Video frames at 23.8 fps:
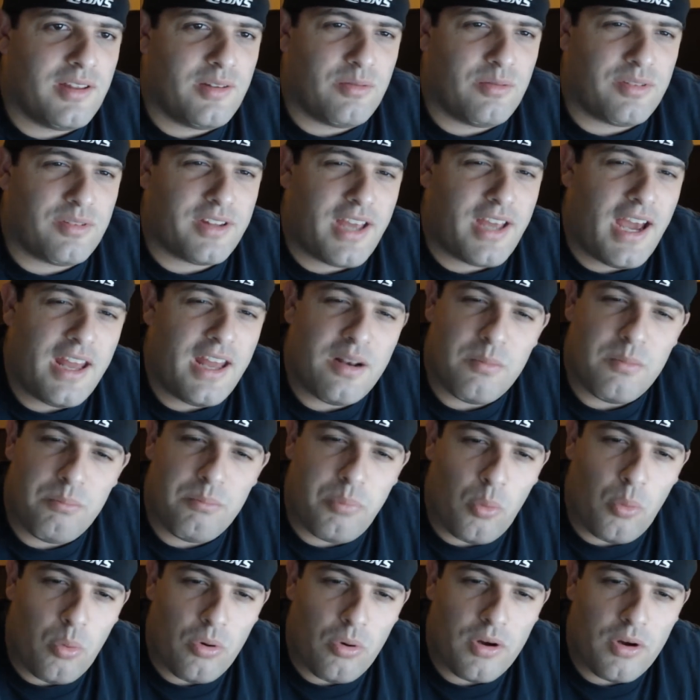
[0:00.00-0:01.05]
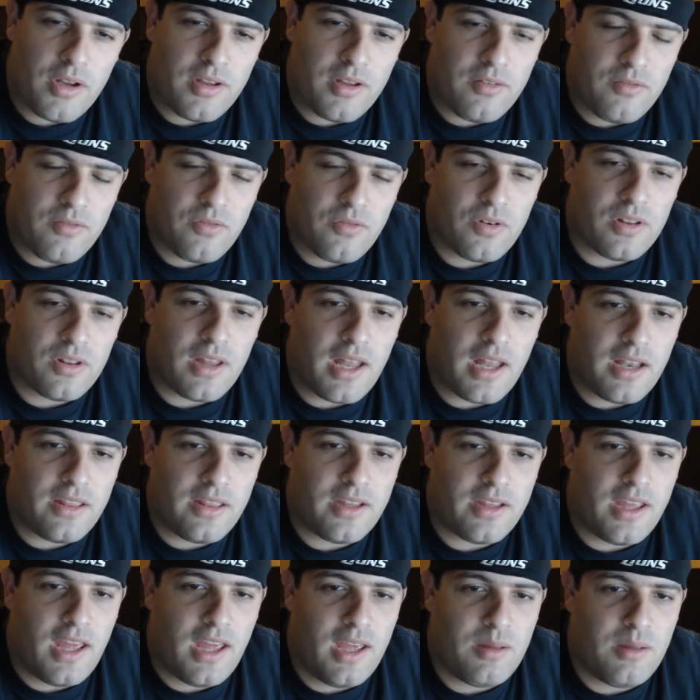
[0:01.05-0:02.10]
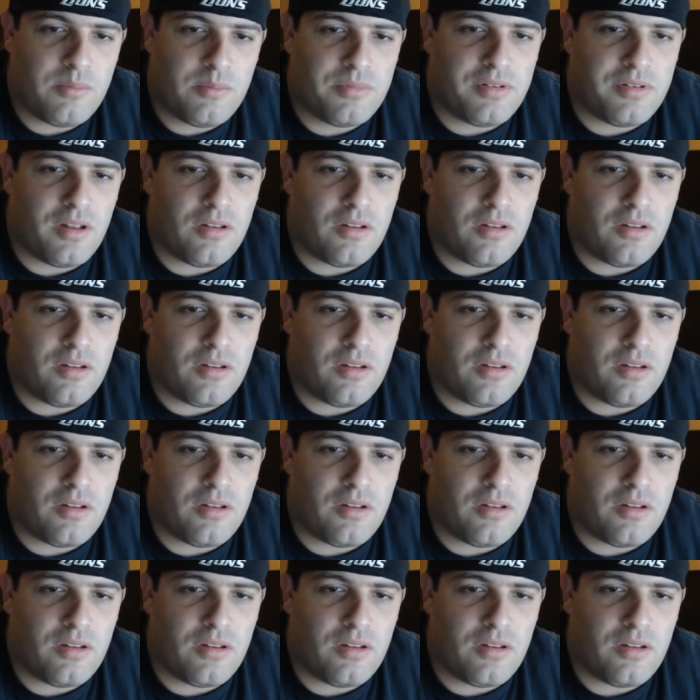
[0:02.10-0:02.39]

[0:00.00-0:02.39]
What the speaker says: it was kind of boring for a lot of the games,